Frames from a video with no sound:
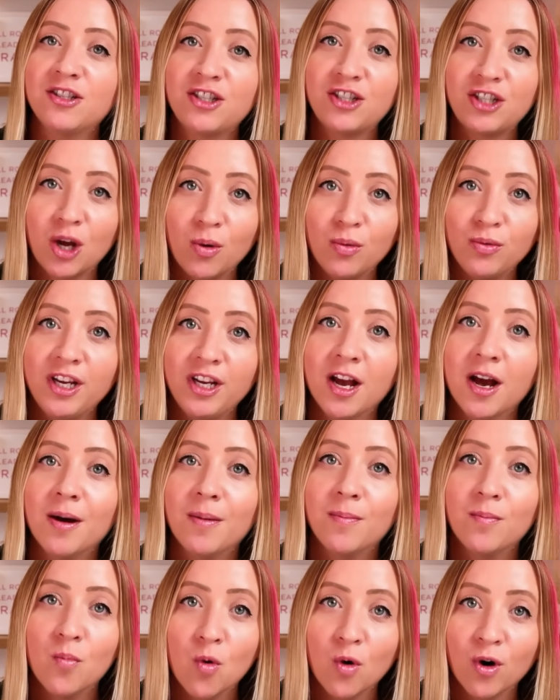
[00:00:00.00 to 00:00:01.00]
Sonja
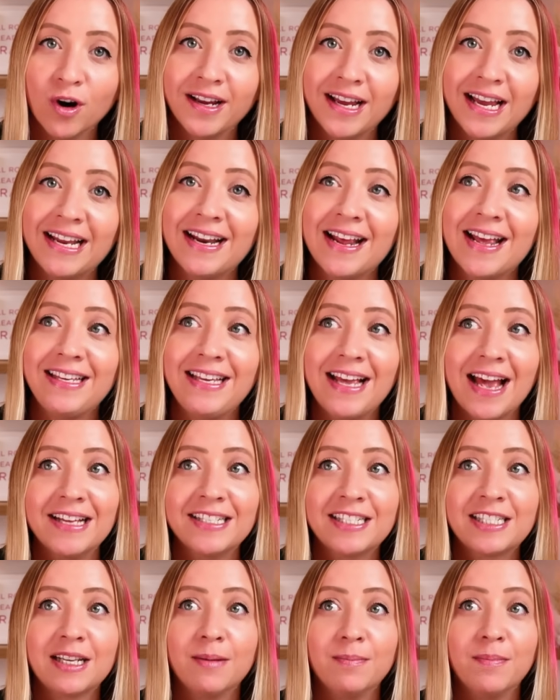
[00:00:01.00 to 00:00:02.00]
Morgan.
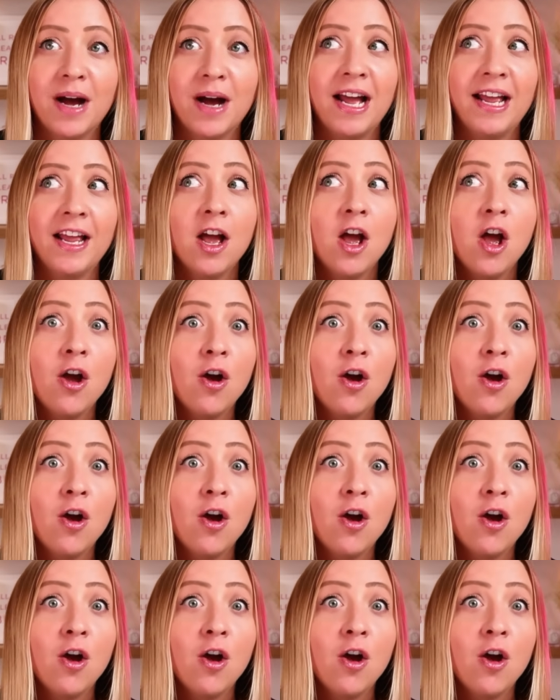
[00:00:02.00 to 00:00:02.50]
Yes, my